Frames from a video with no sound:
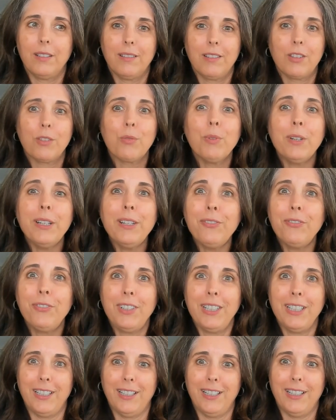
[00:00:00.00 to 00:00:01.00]
3
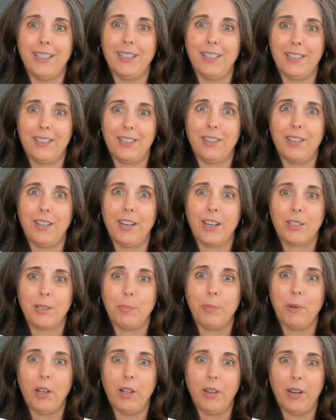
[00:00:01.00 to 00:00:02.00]
feet into the next
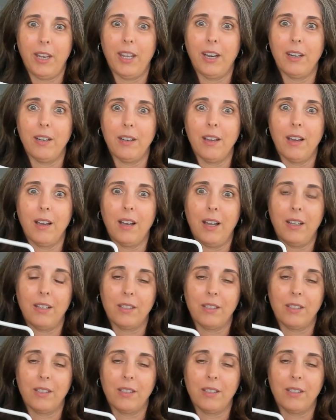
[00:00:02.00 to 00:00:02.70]
ball and I had a knot.